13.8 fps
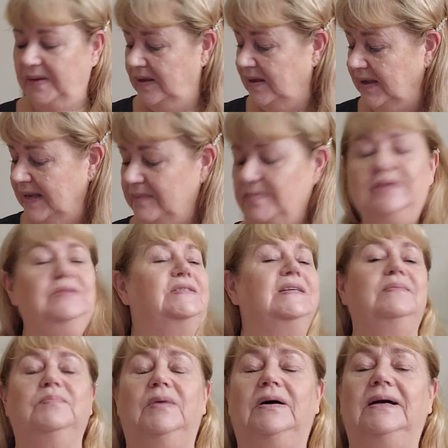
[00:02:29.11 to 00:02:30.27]
I am
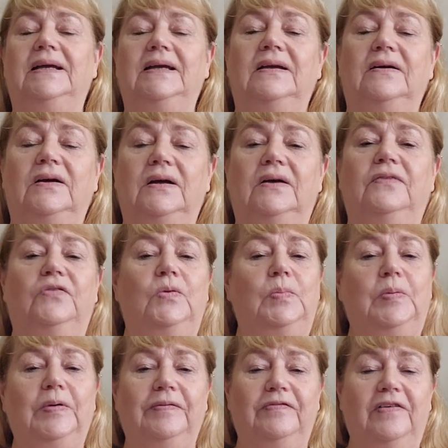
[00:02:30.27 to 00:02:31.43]
using my
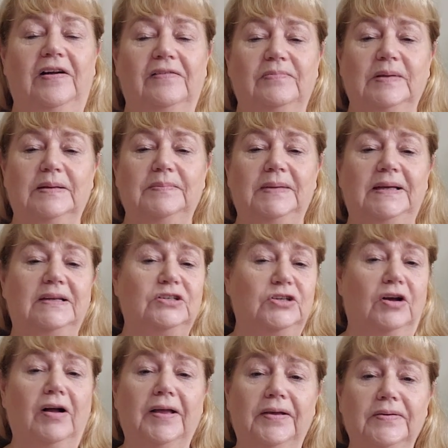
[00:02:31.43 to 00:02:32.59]
4.5 millimeter
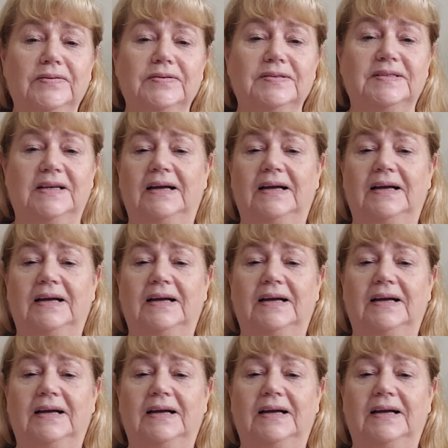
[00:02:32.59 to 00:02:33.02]
Chai Goose.